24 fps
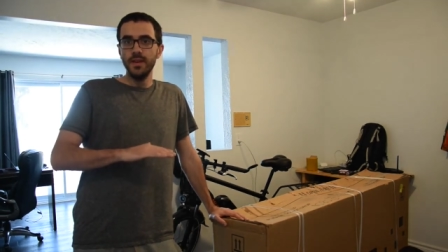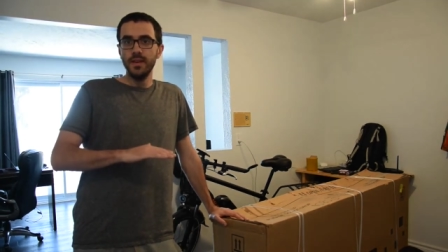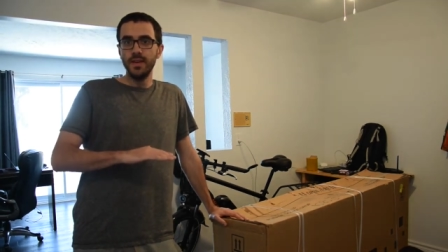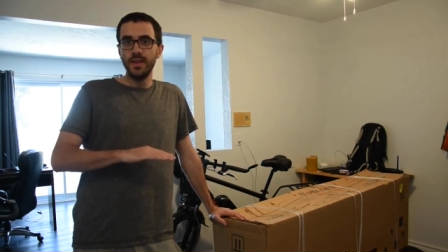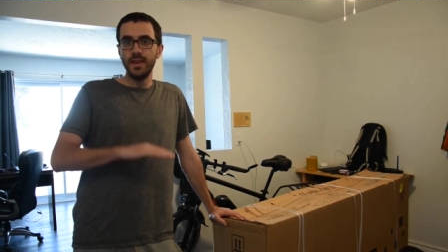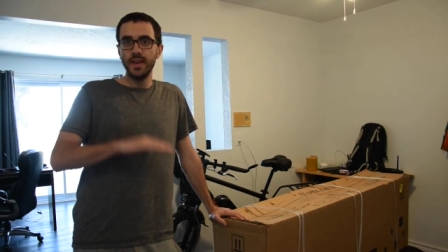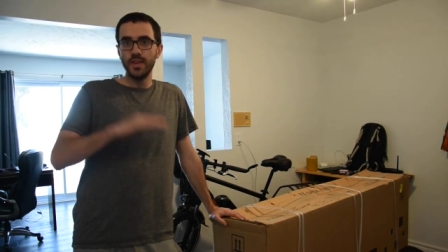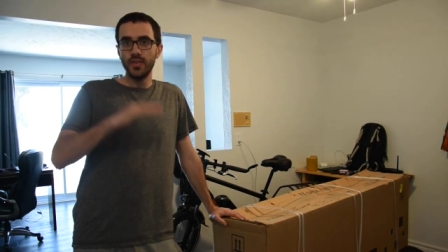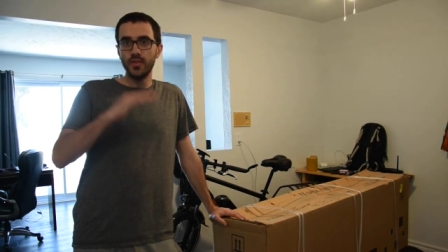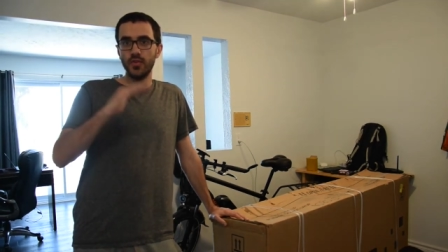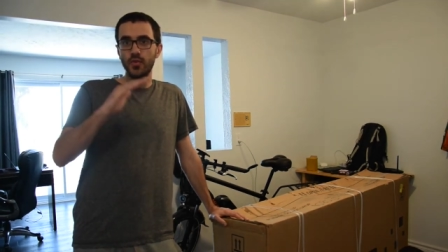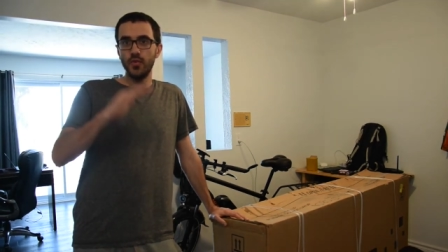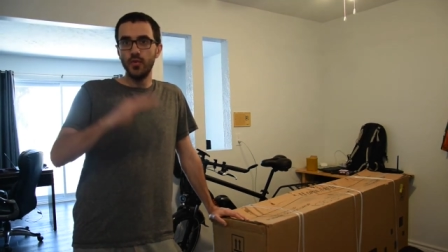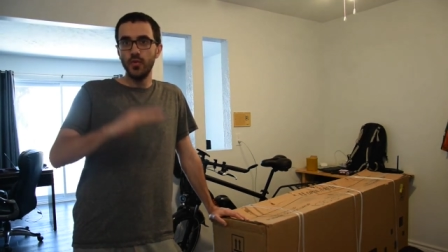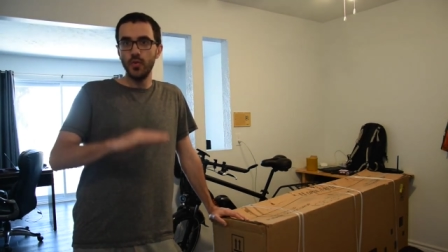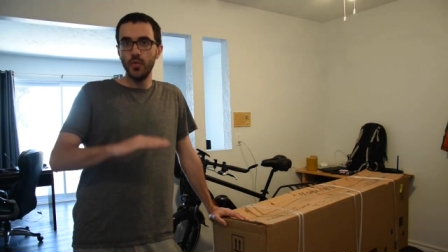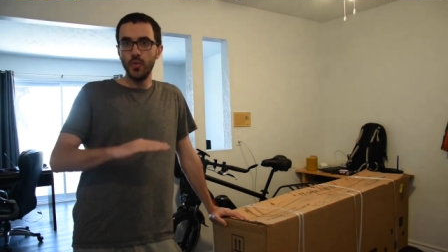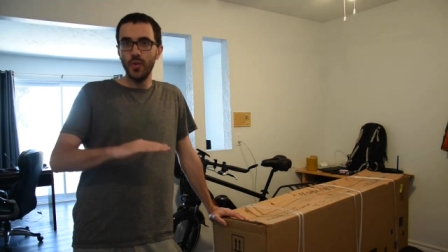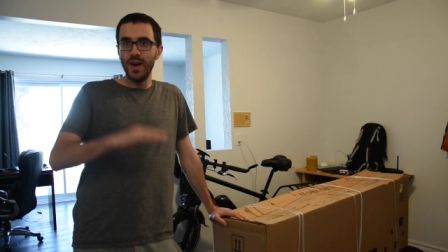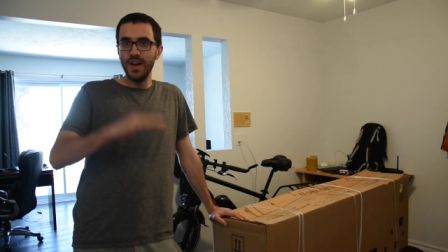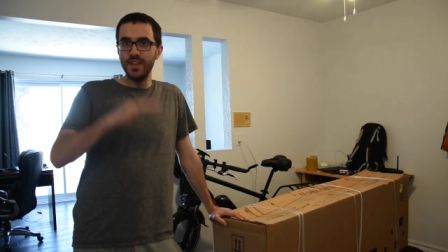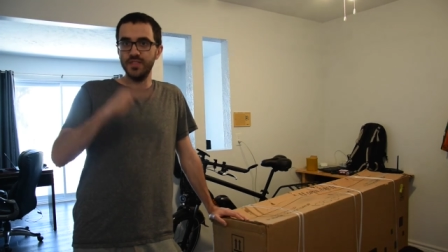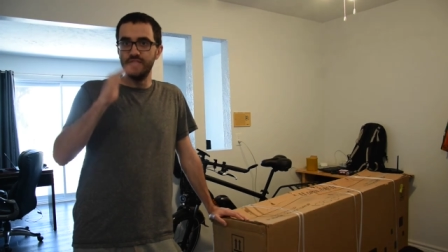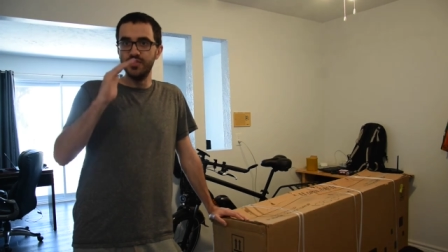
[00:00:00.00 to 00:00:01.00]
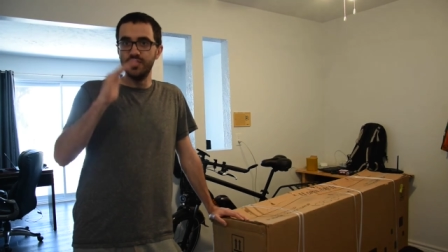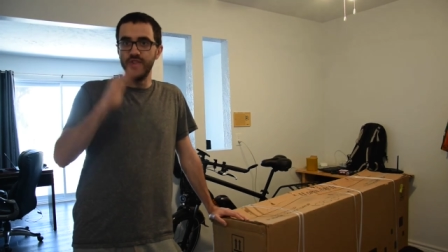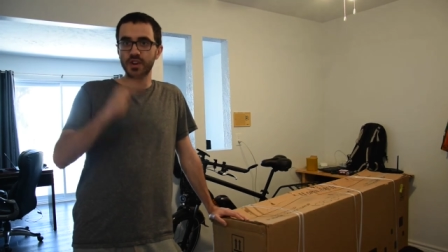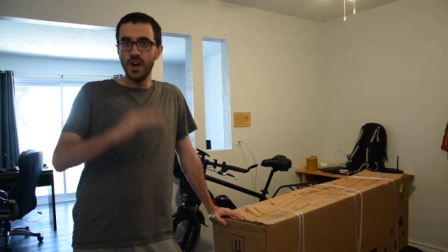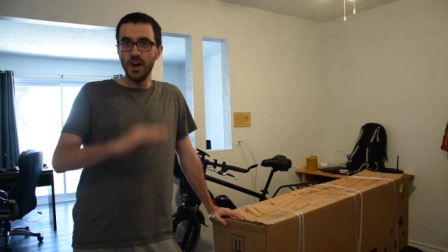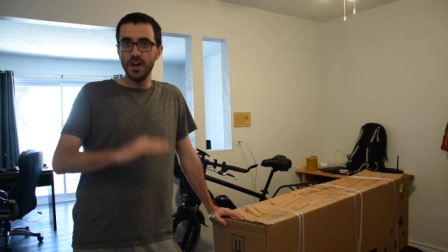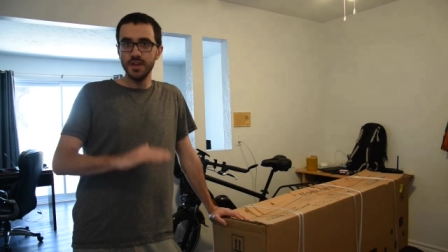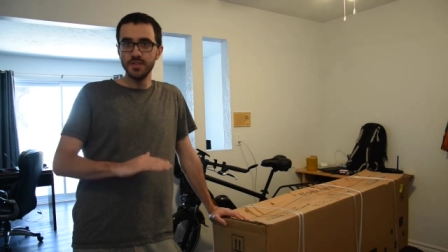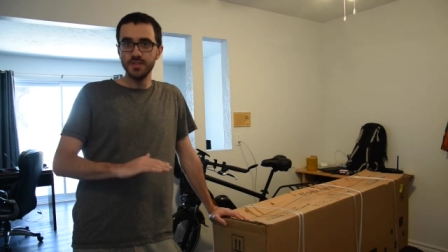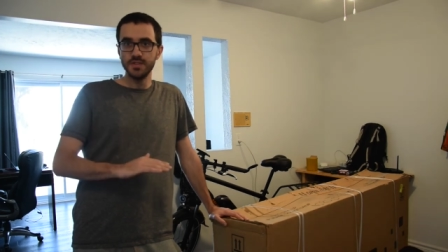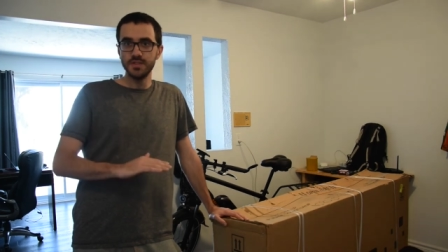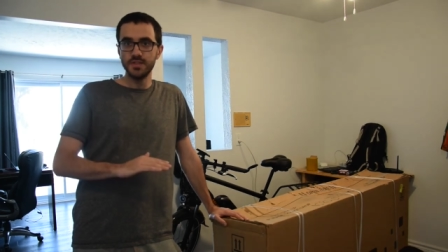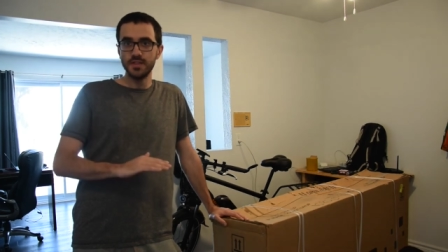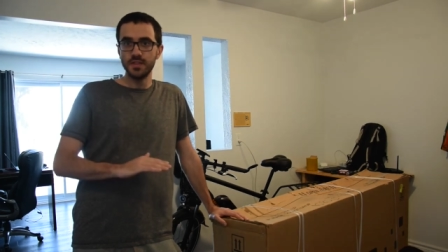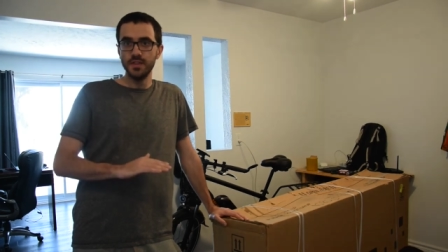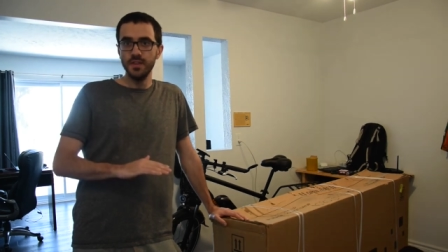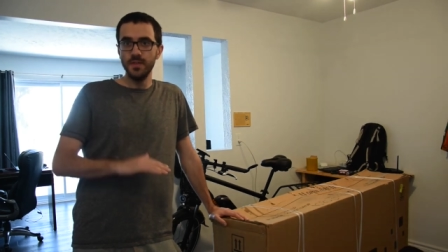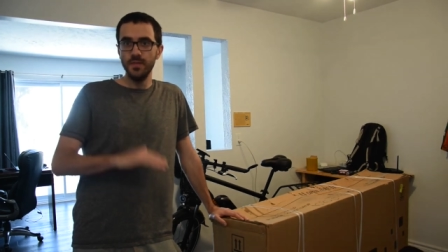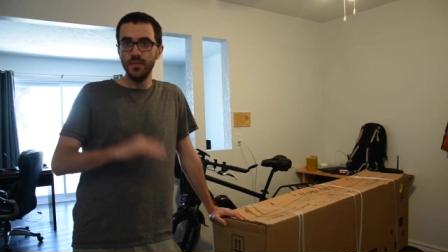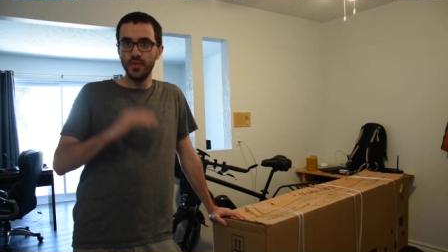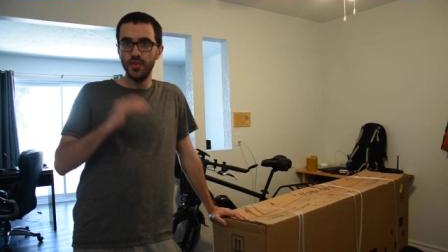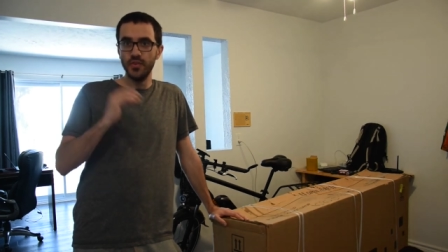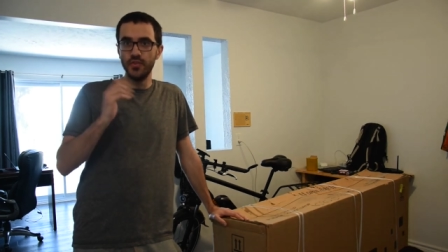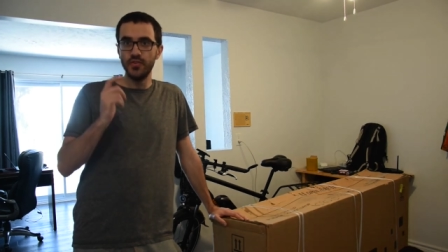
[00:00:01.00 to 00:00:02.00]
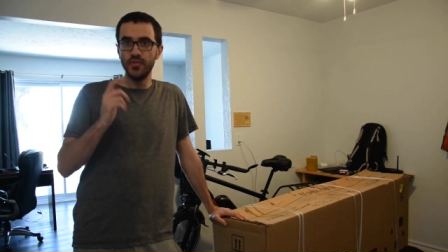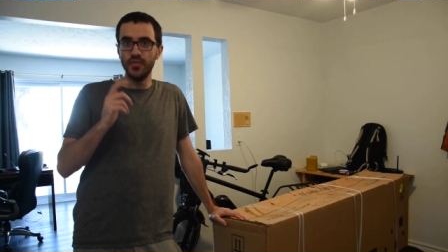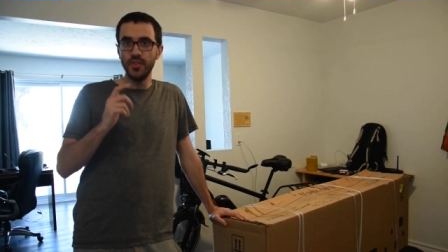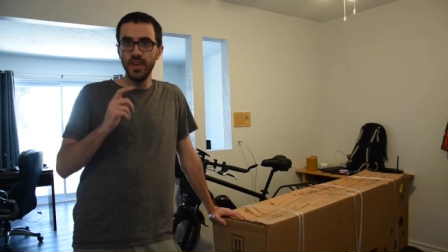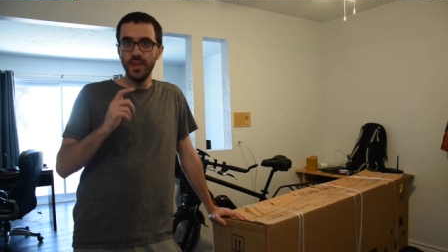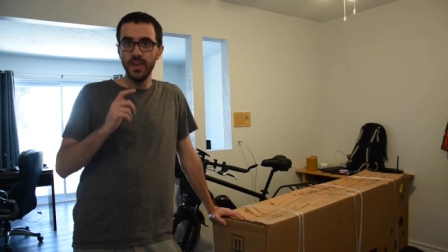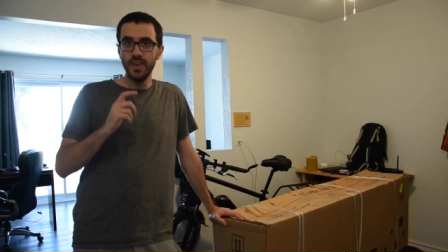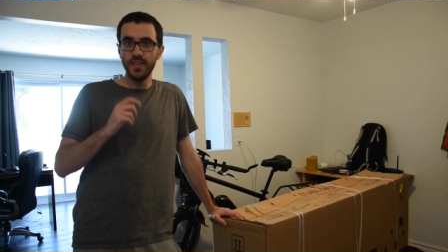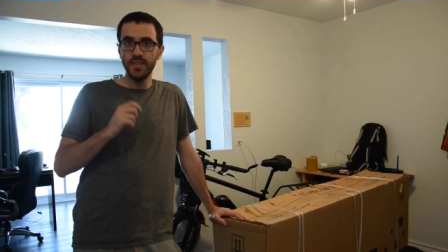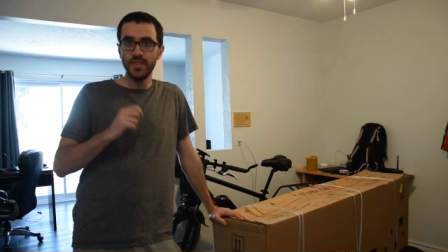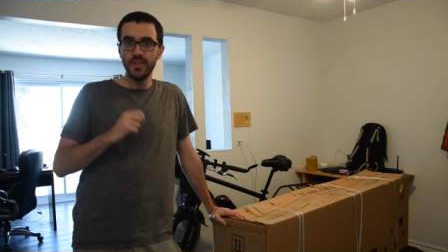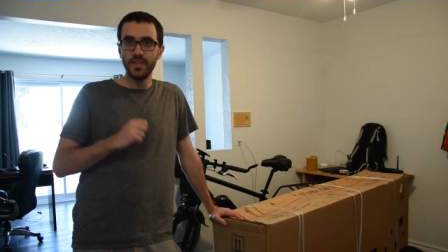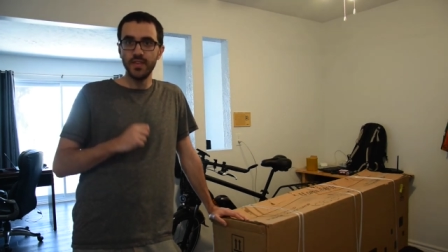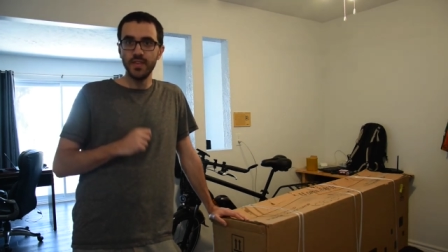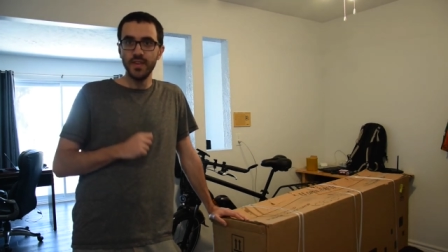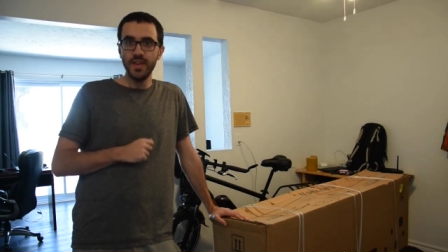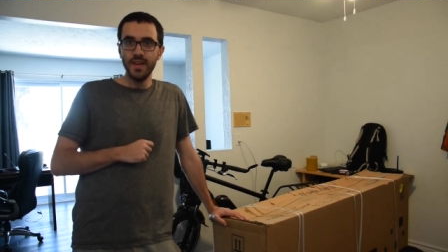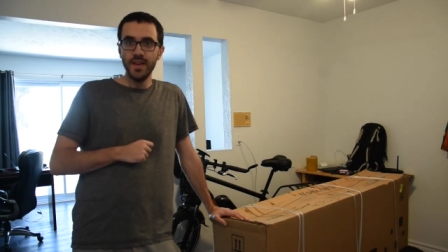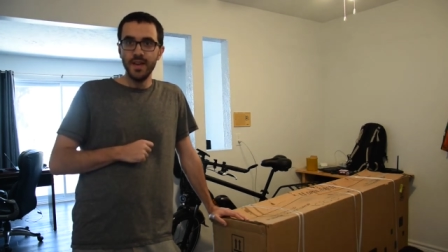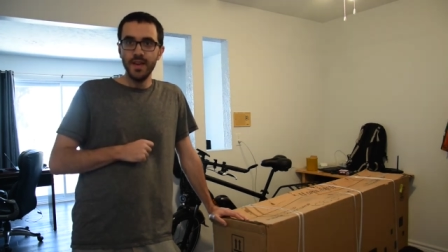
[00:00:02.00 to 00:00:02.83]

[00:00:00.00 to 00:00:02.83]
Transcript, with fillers: get to adjust the seat